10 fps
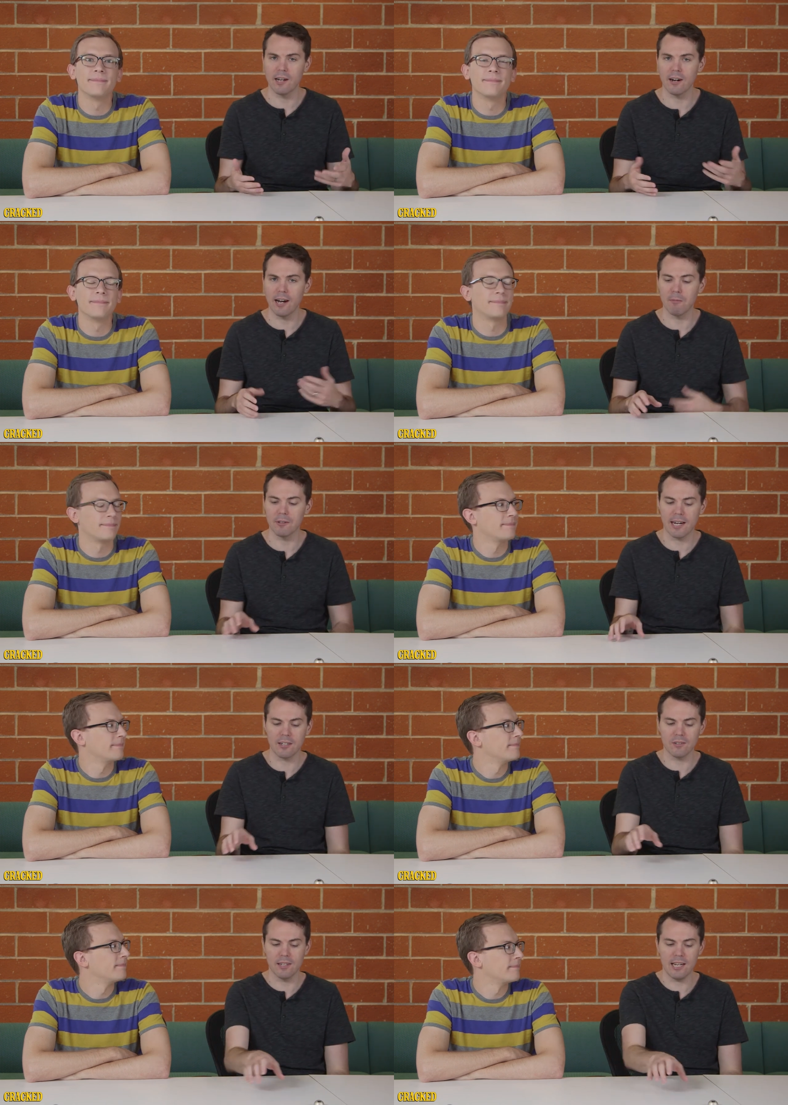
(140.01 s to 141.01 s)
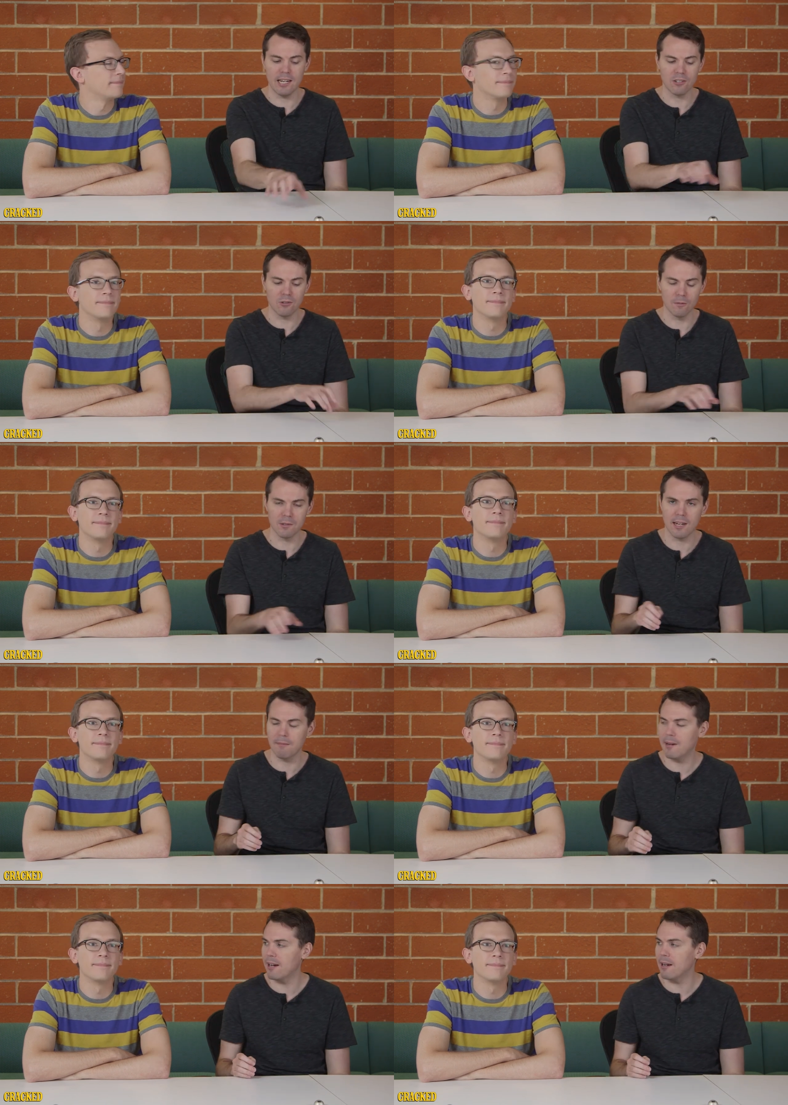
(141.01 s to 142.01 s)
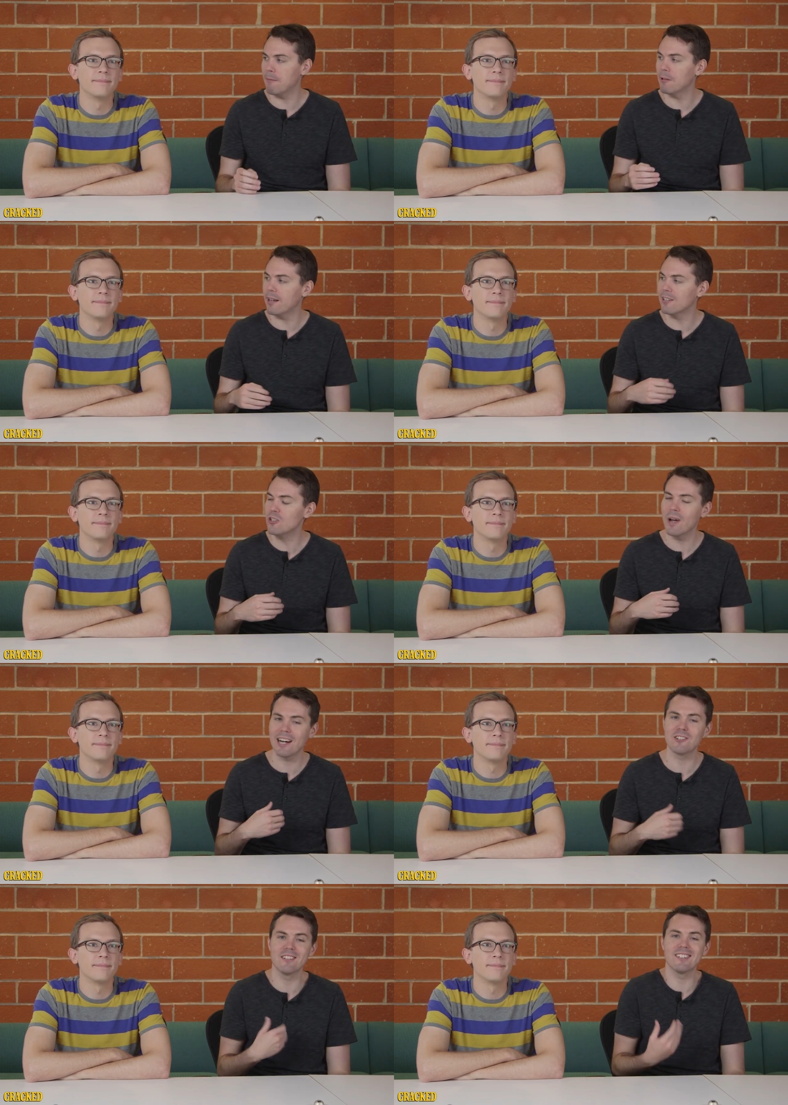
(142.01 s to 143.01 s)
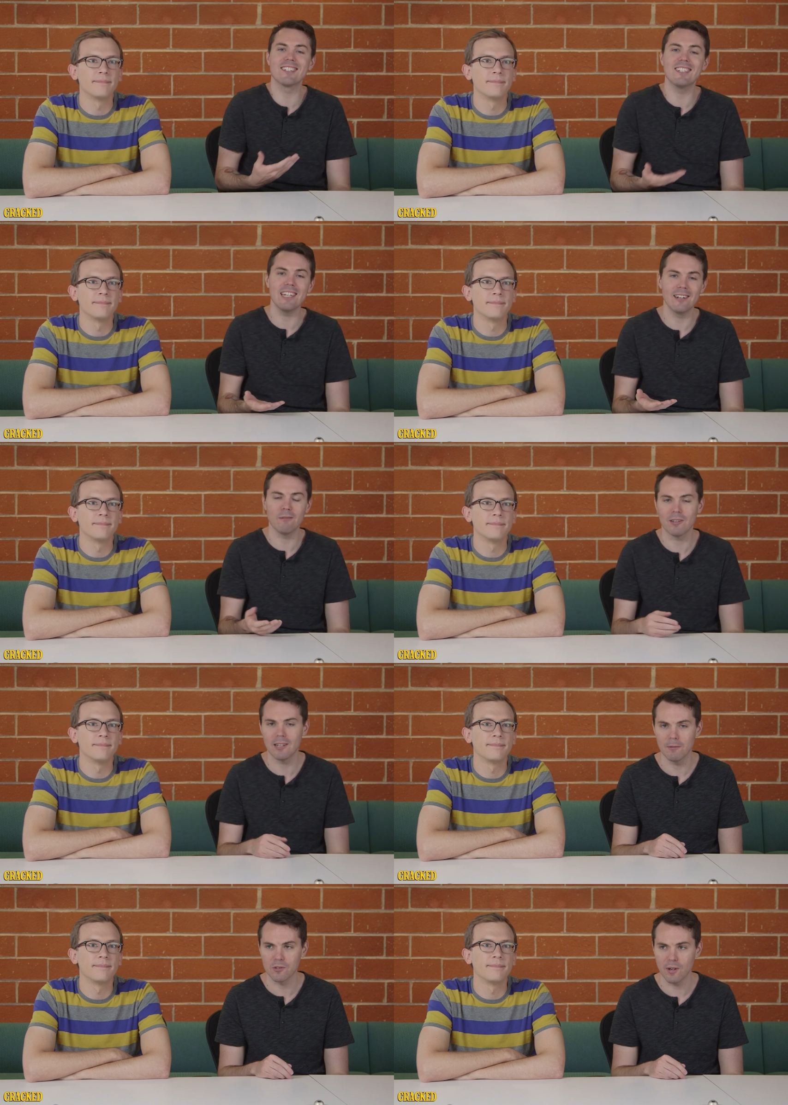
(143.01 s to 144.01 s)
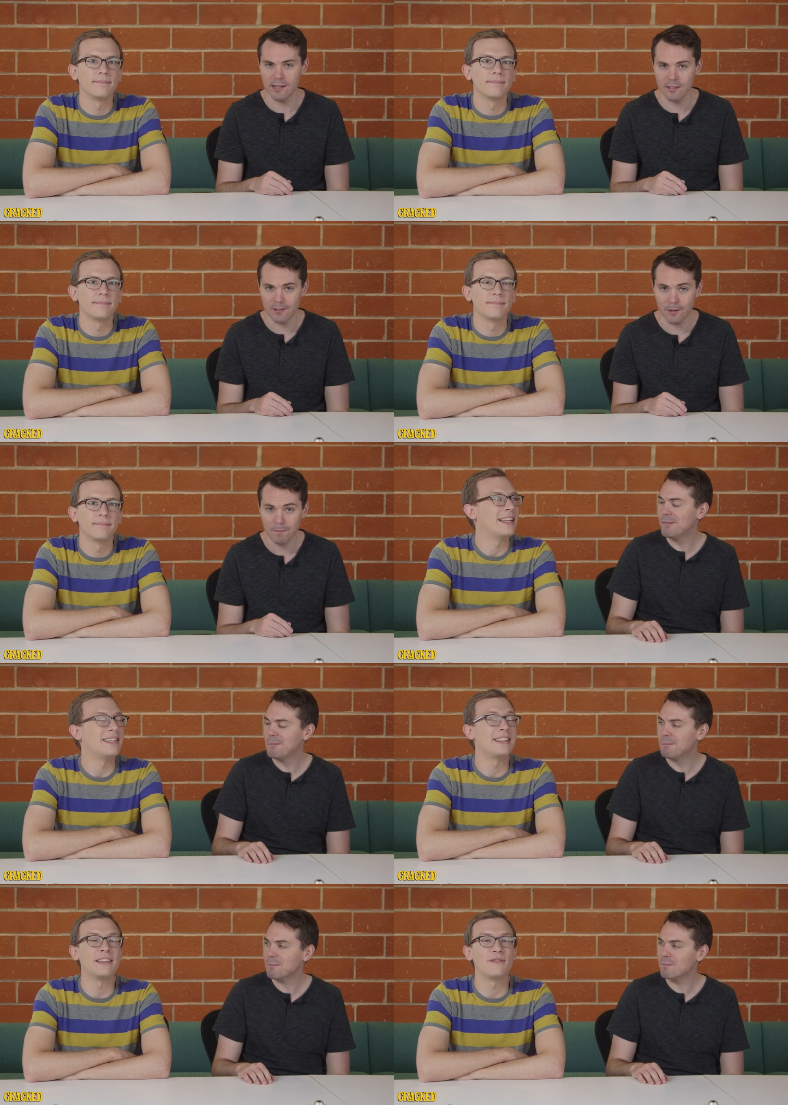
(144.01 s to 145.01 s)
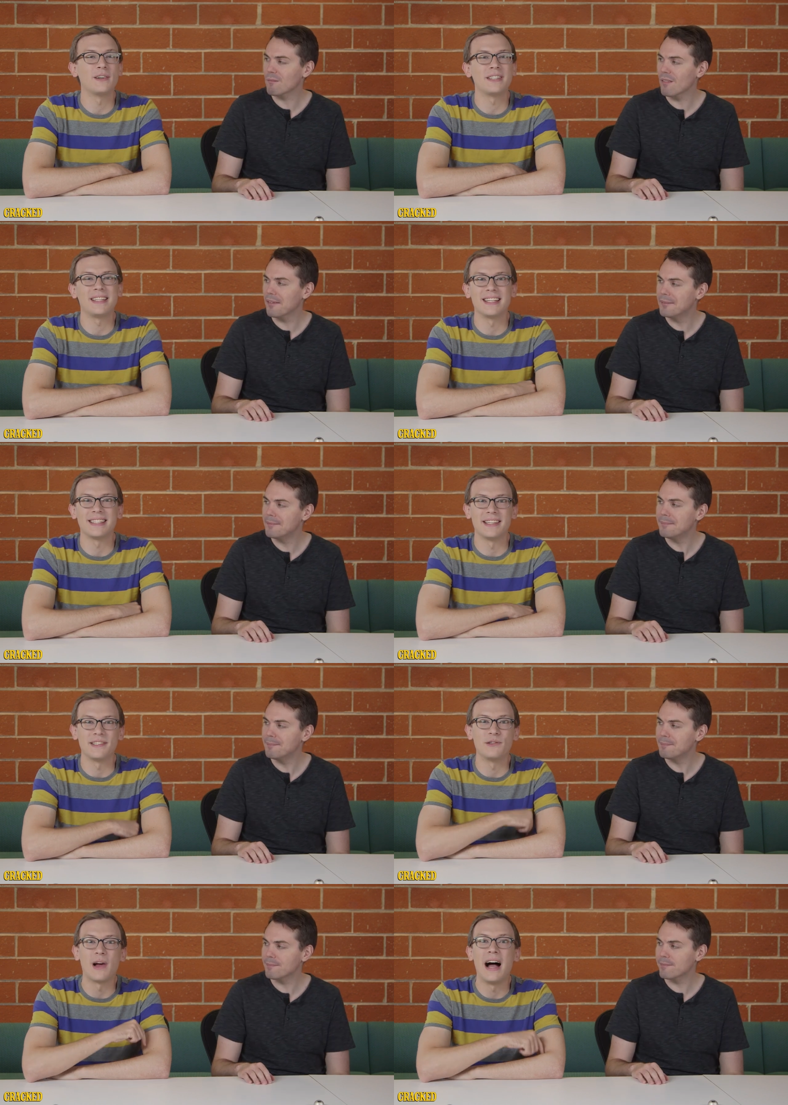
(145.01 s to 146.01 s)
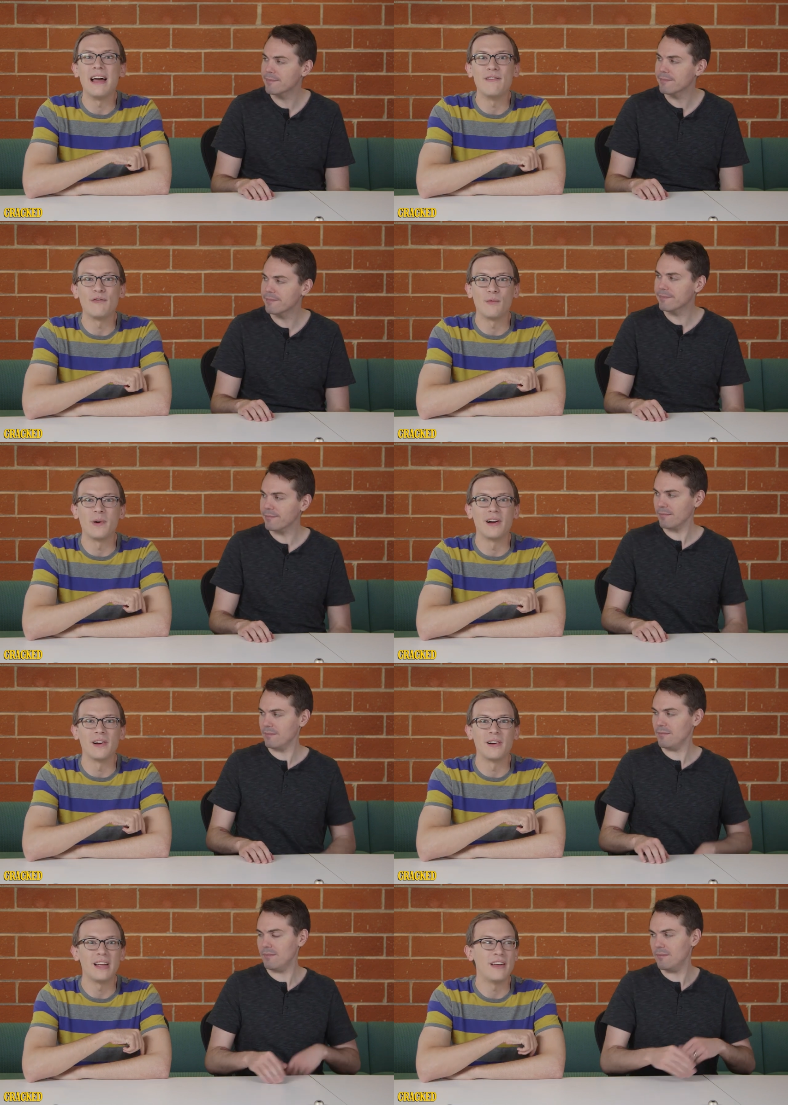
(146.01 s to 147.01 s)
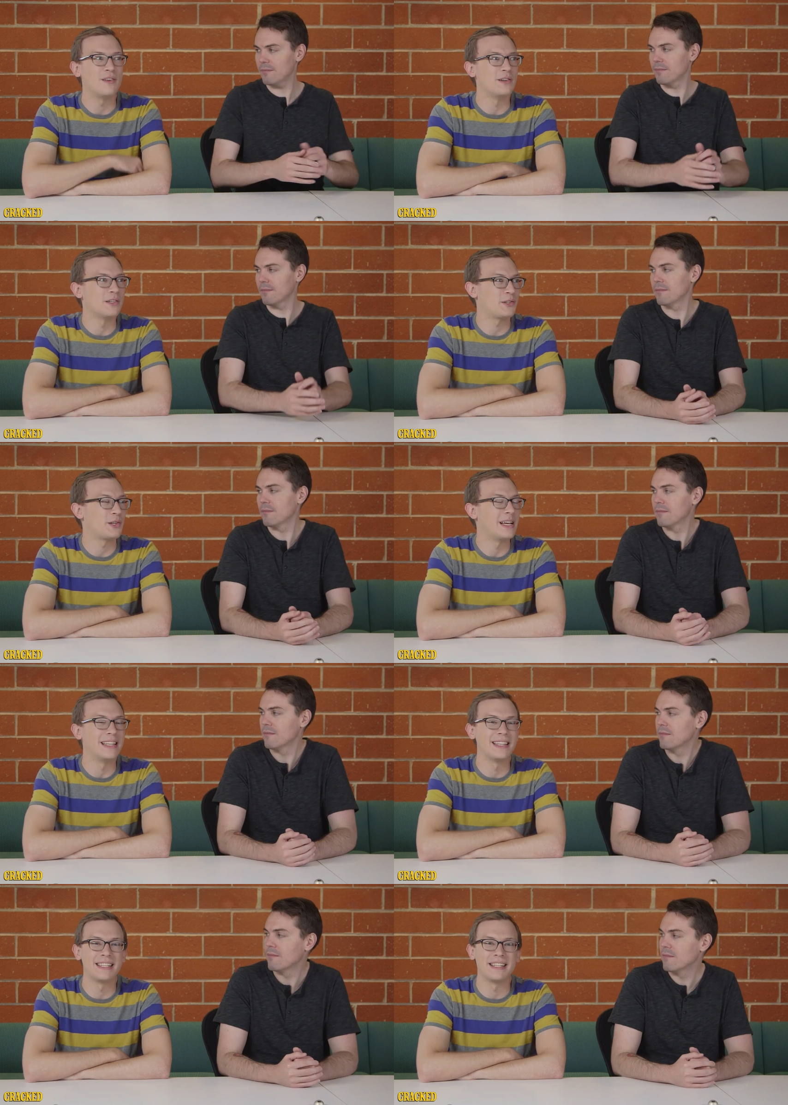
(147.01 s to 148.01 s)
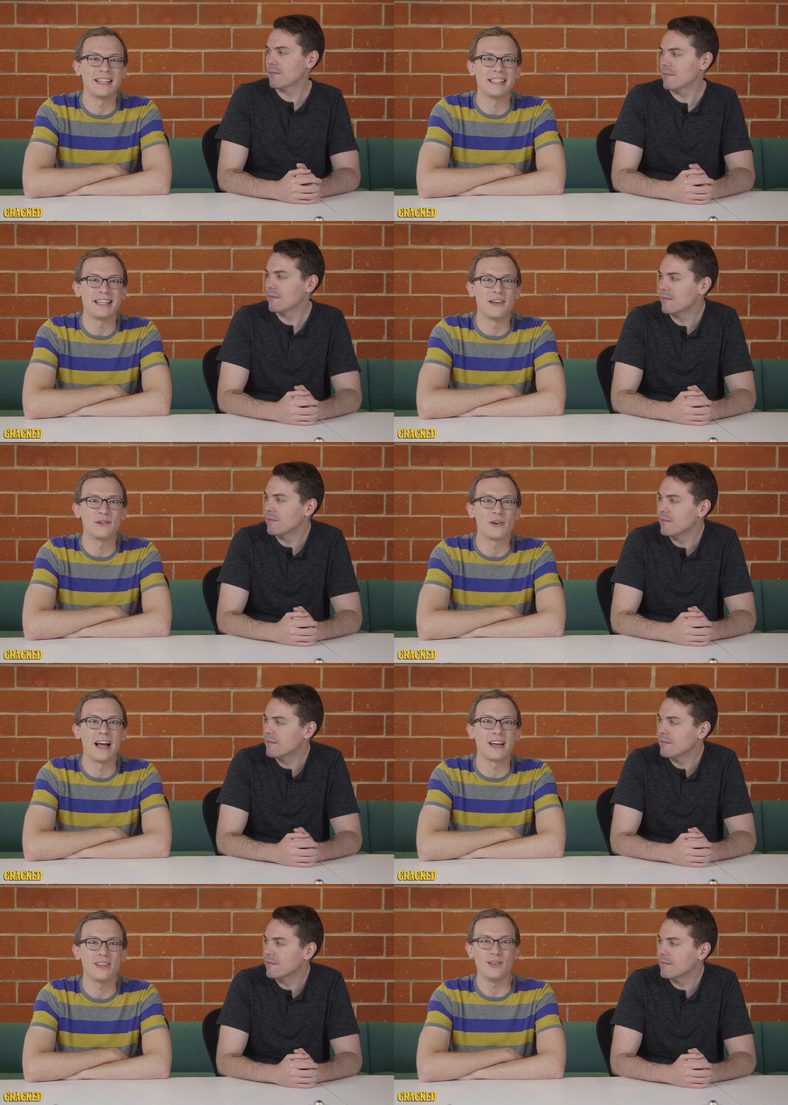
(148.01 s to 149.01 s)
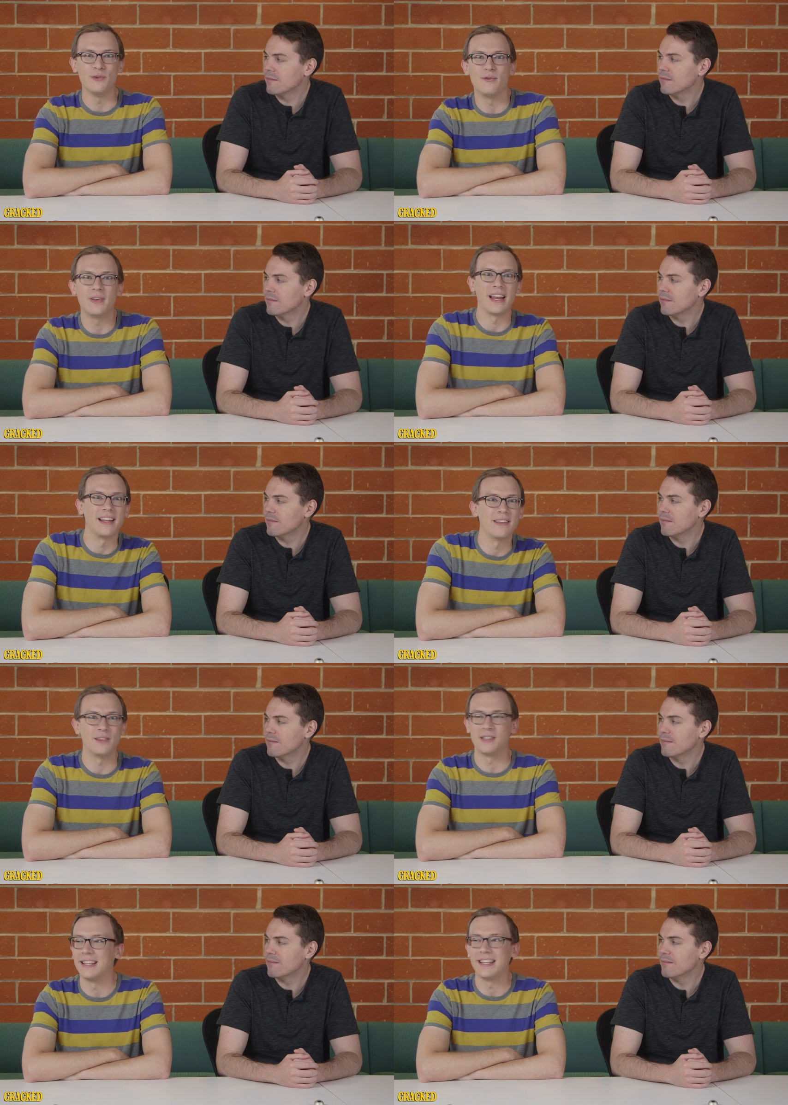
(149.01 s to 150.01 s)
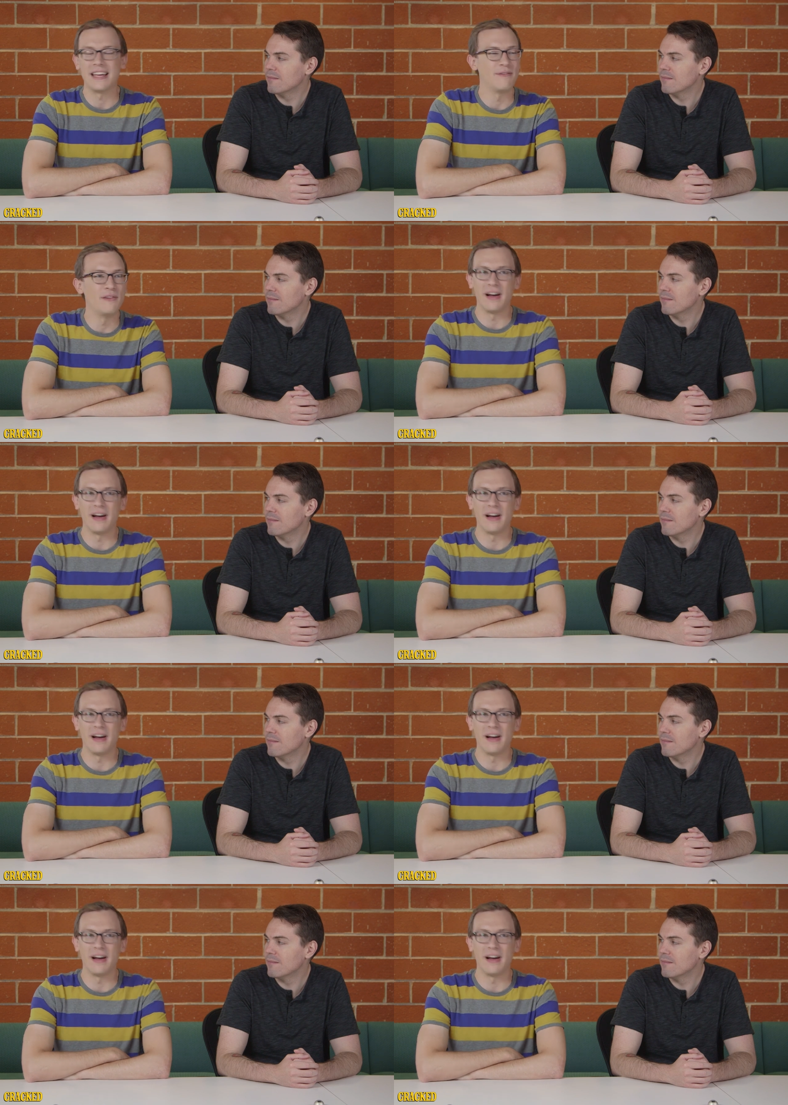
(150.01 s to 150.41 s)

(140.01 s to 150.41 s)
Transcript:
Speaker 1: they are able to actually, each group is able to actually succeed in what they were trying to do.
Speaker 2: This is the first thing since Drive where if you just chill and listen to the soundtrack, you kind of suddenly have the